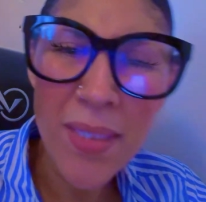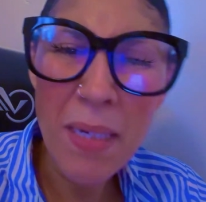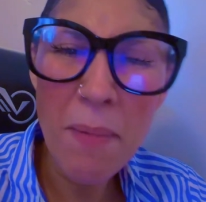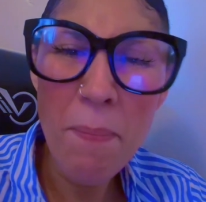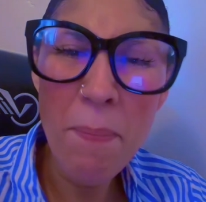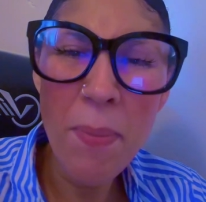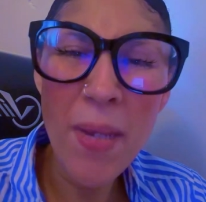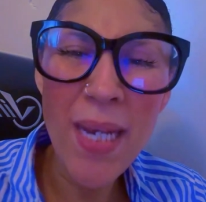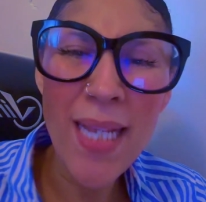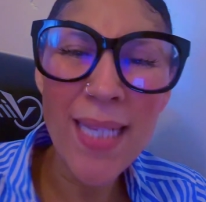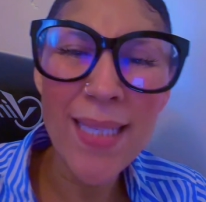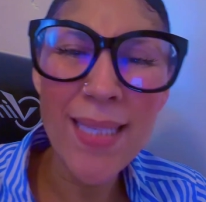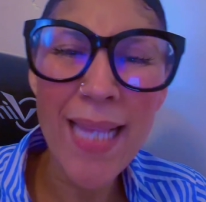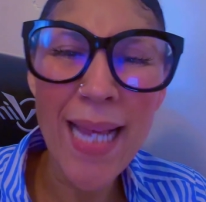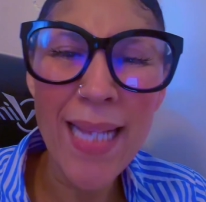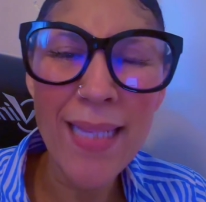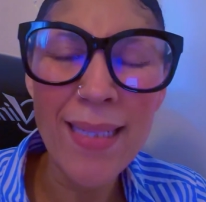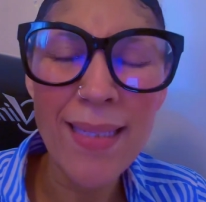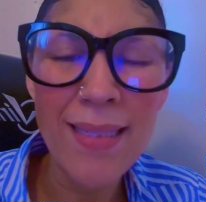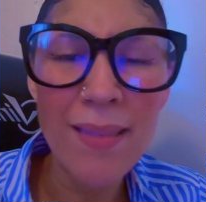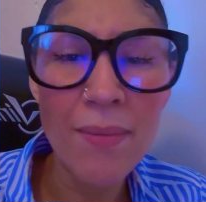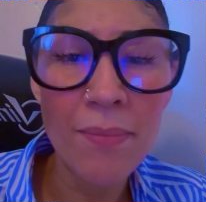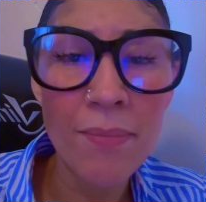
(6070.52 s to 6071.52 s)
Simple as
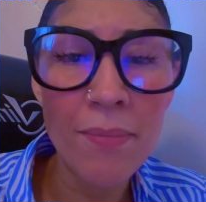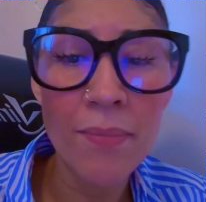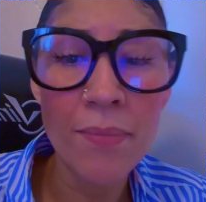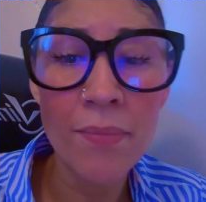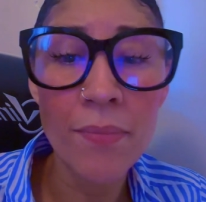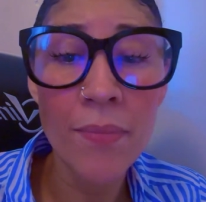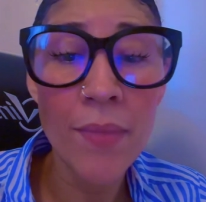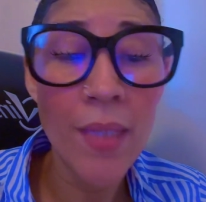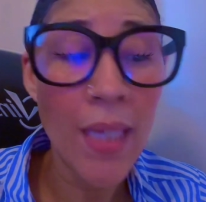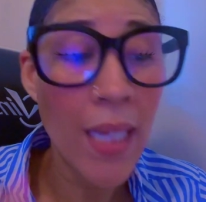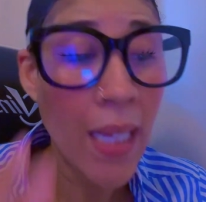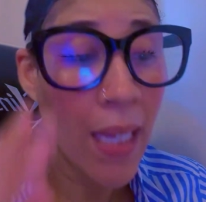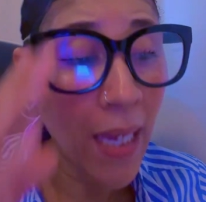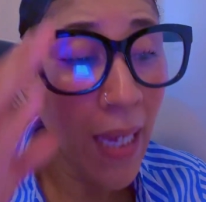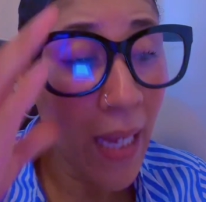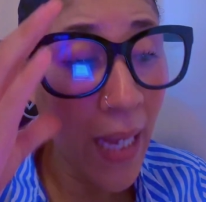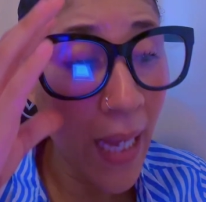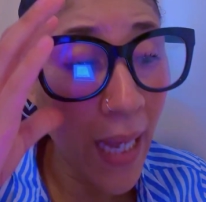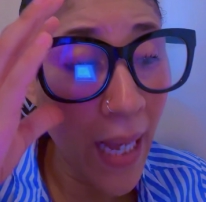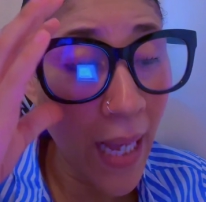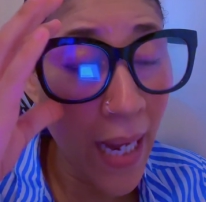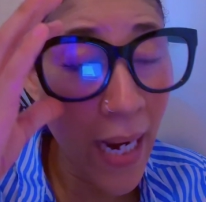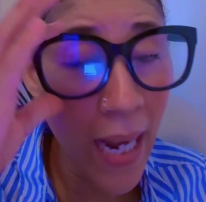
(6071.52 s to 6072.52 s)
that.
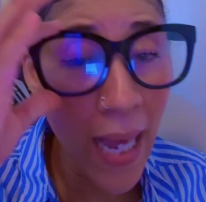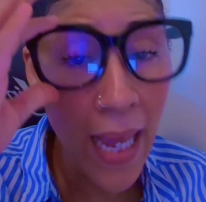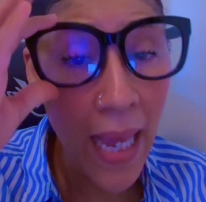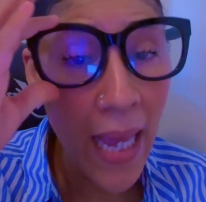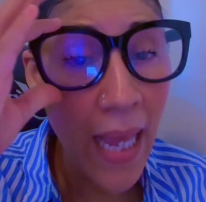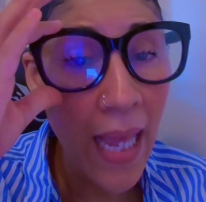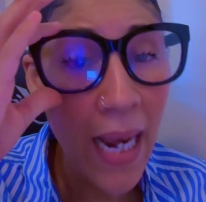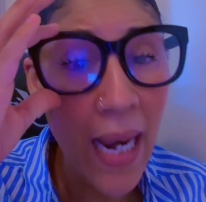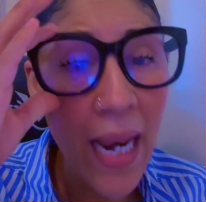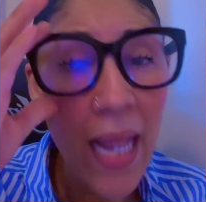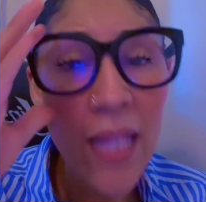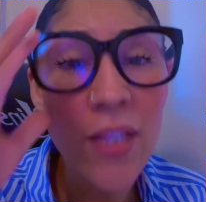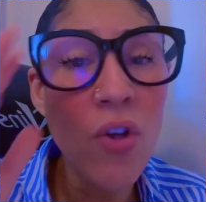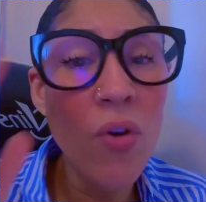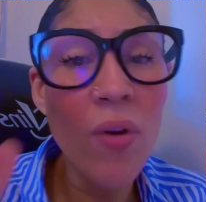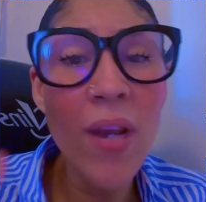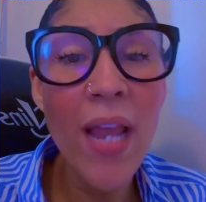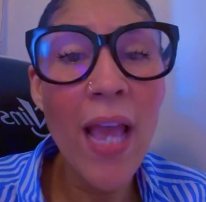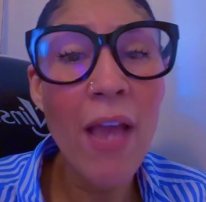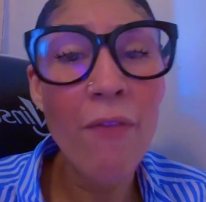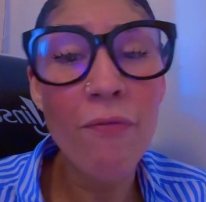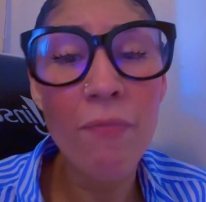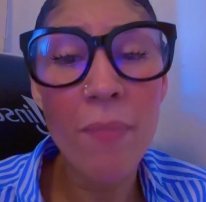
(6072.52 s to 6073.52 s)
And I
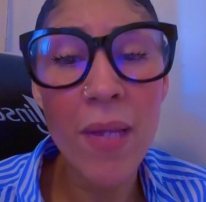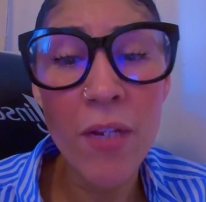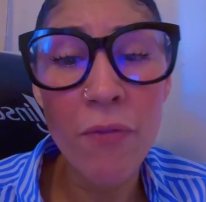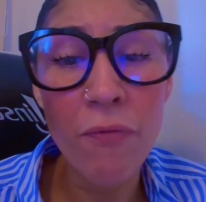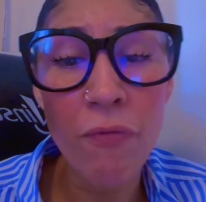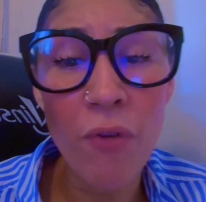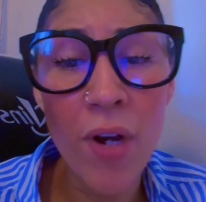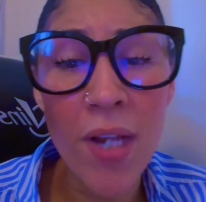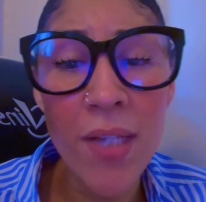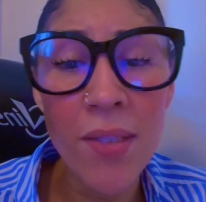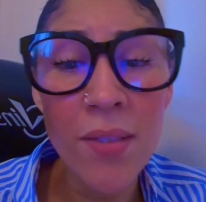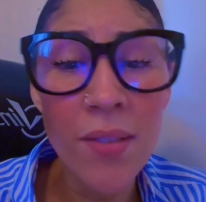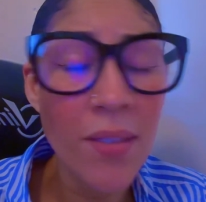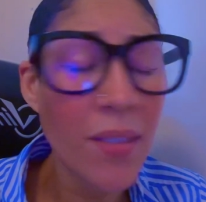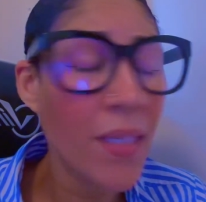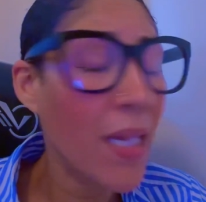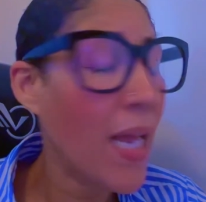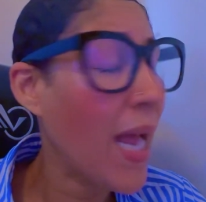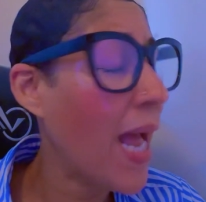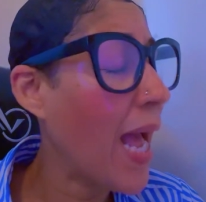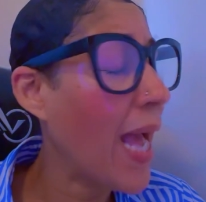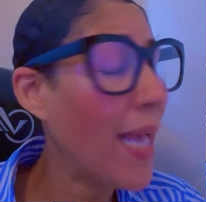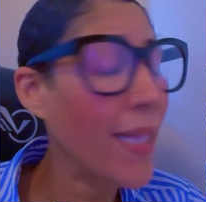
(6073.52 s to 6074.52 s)
don't have many
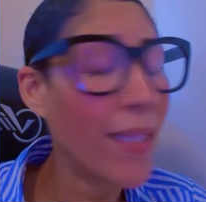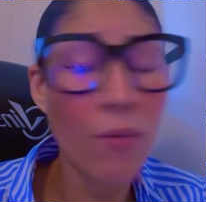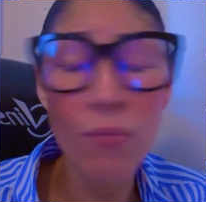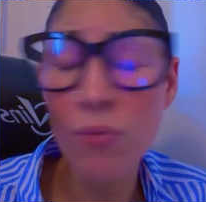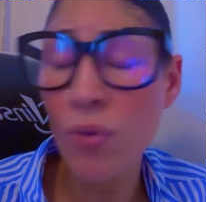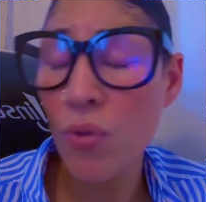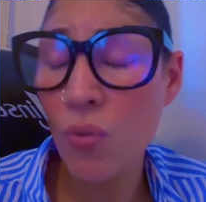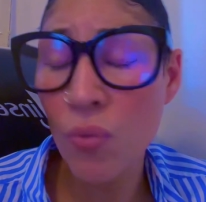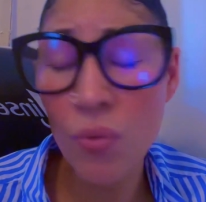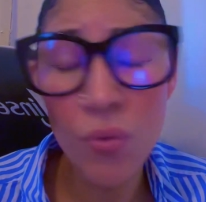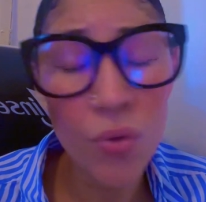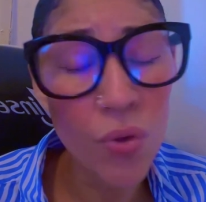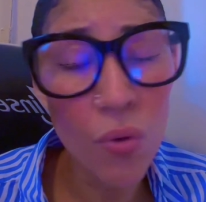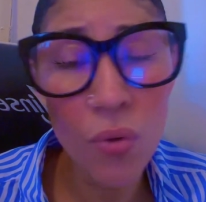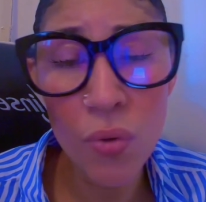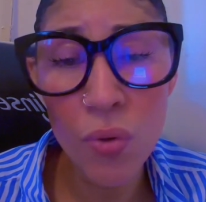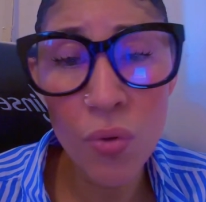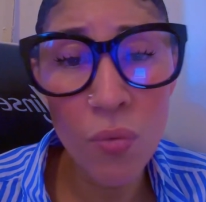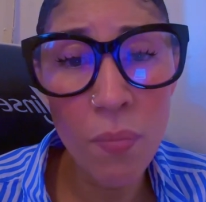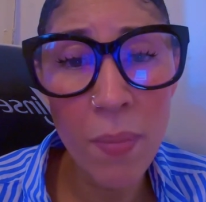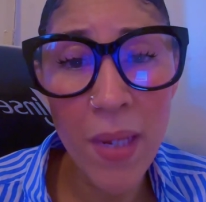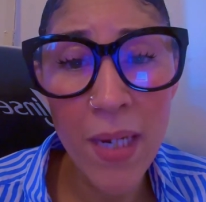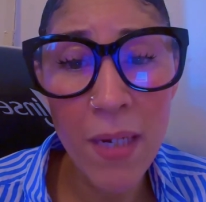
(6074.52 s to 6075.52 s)
friends. I don't
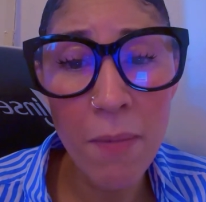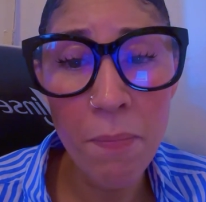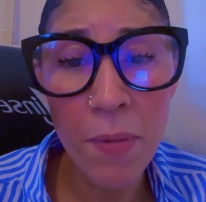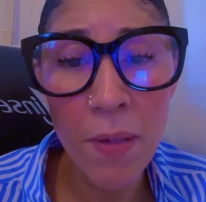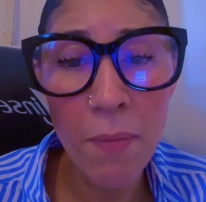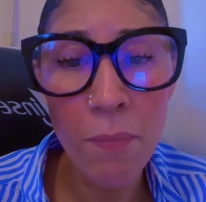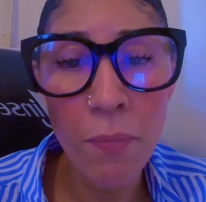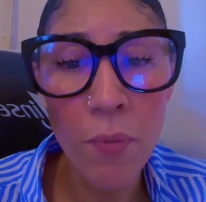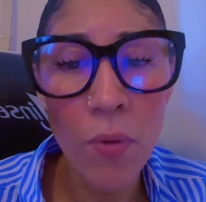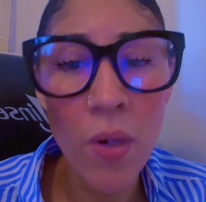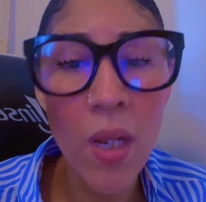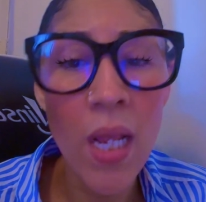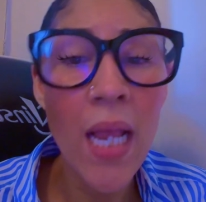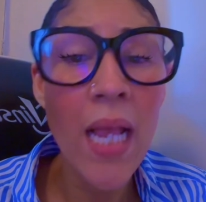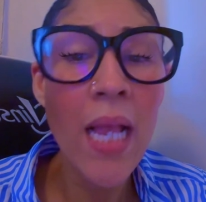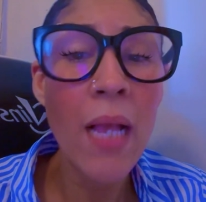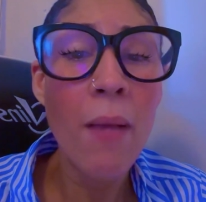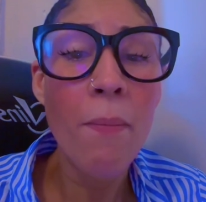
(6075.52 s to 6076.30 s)
talk to many people.